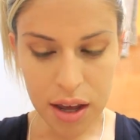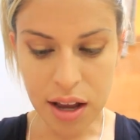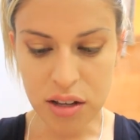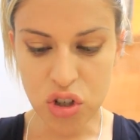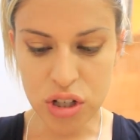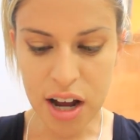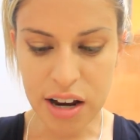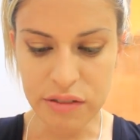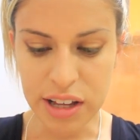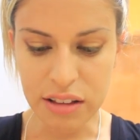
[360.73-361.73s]
and just
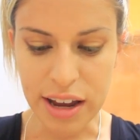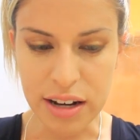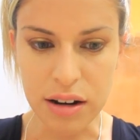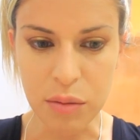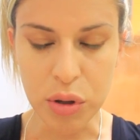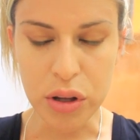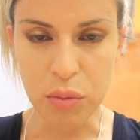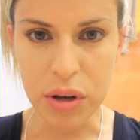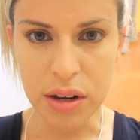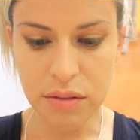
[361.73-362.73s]
kind of like lighten it up a
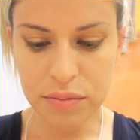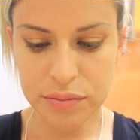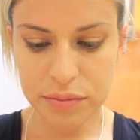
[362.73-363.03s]
little bit.